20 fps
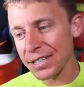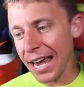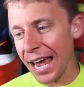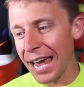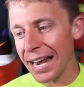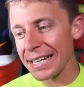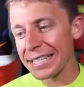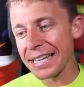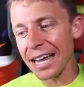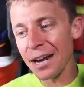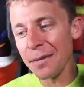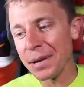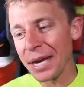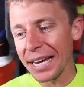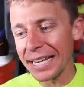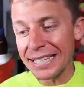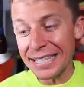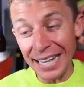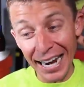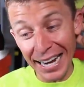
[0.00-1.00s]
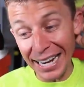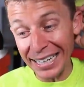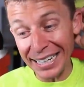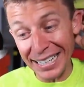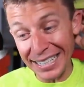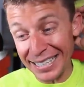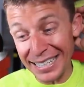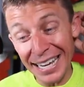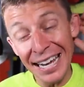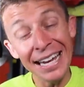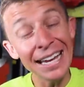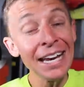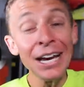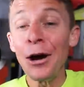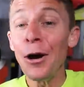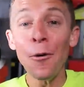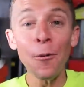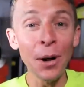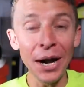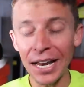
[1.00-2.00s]
and it's going to be exciting to see
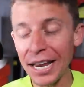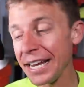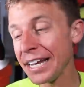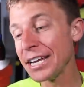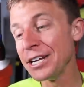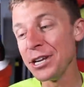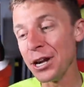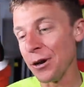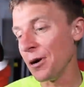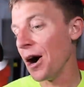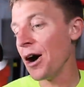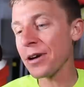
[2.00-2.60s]
what he can do.